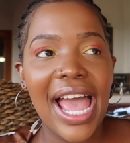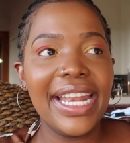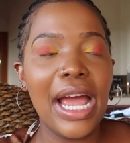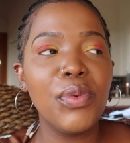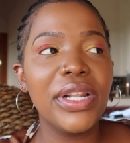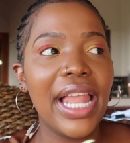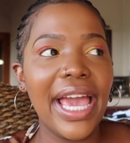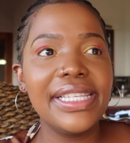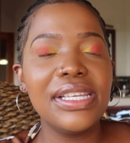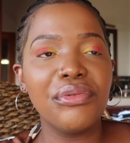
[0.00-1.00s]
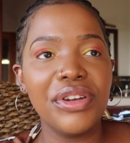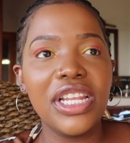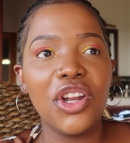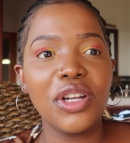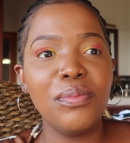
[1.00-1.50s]
and I would like to
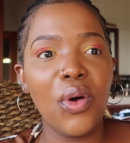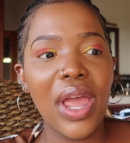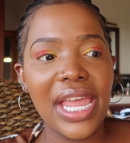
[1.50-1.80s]
read a lot more